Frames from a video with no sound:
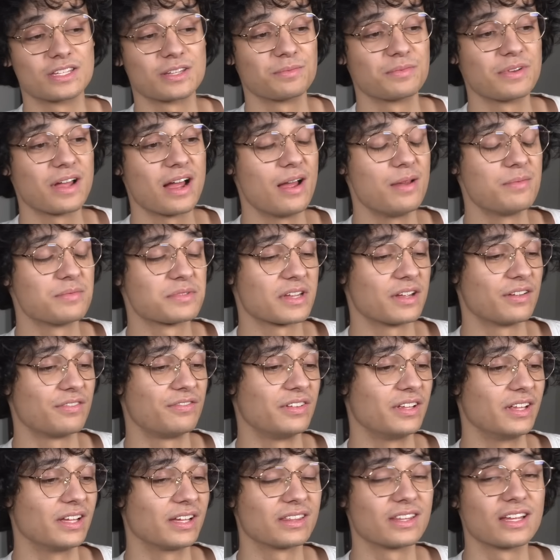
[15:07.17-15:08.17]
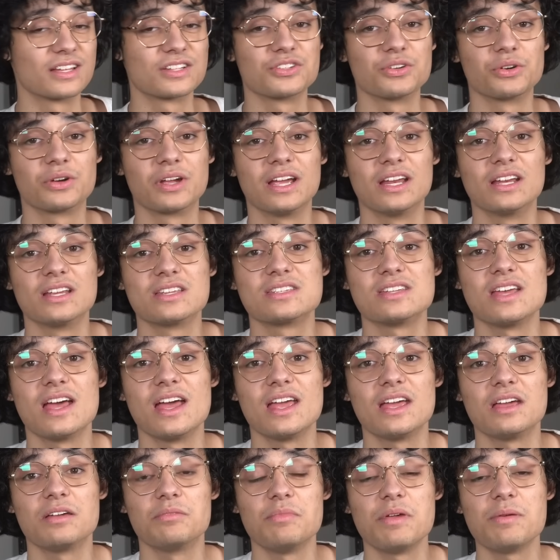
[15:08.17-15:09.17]
sometimes I feel like that's okay to
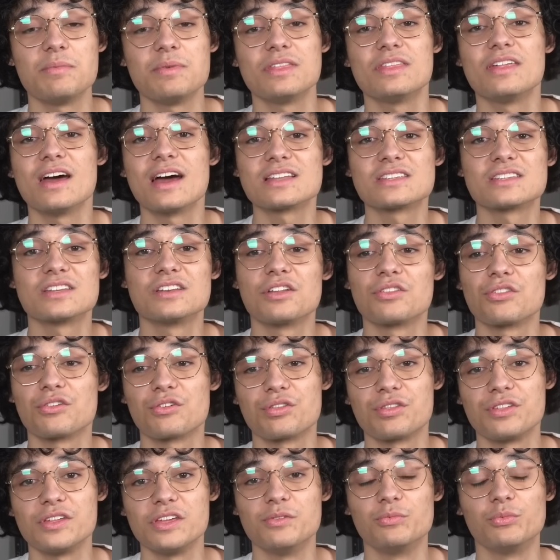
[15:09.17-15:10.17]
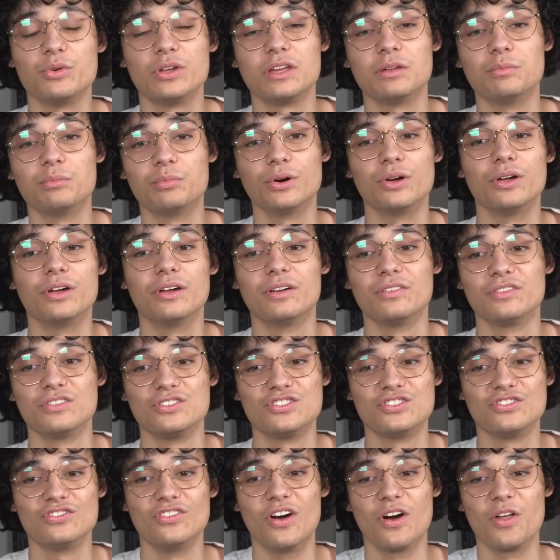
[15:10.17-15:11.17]
say. And maybe that's another theme we can put
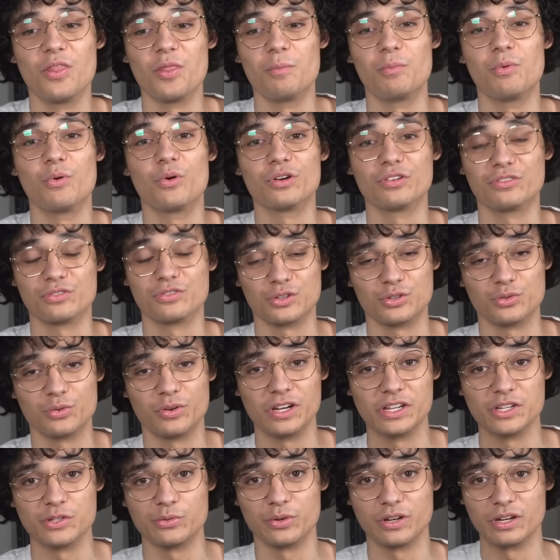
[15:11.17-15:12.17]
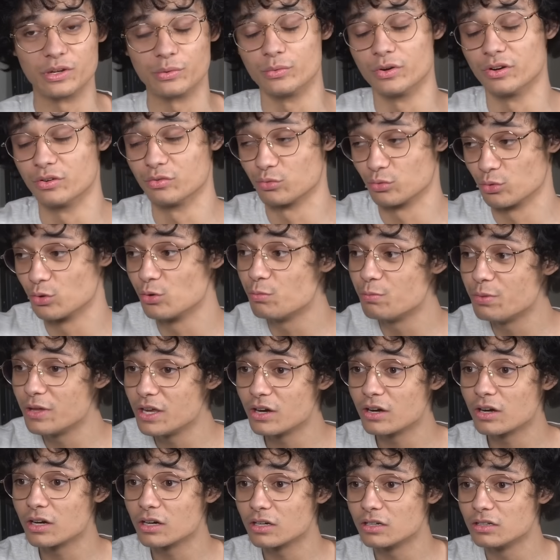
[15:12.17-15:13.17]
on the board for 2021. Root
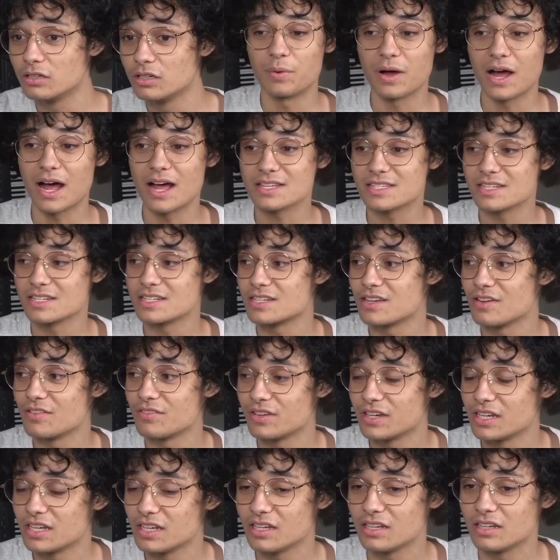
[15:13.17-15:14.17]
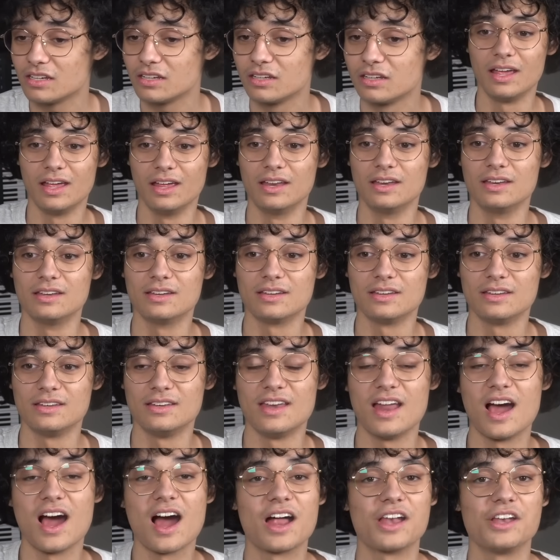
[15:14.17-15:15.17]
beer, positivity, and
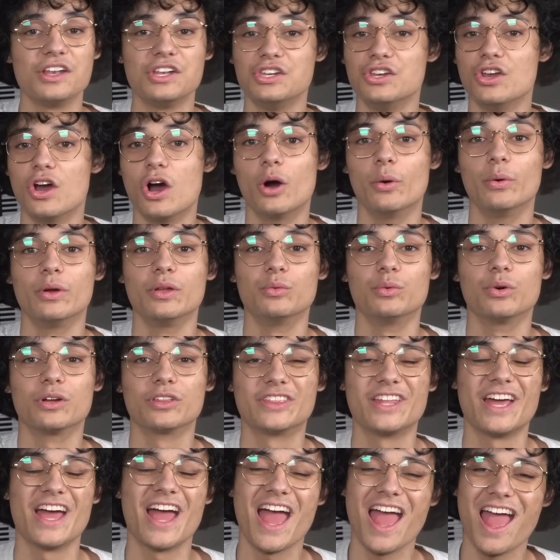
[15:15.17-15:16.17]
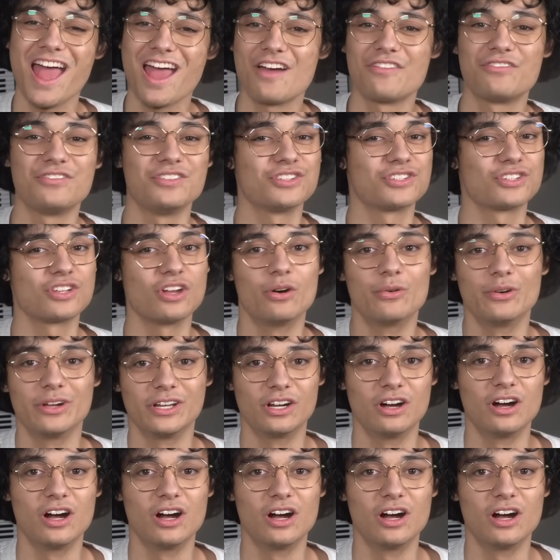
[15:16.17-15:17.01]
not knowing what the F is going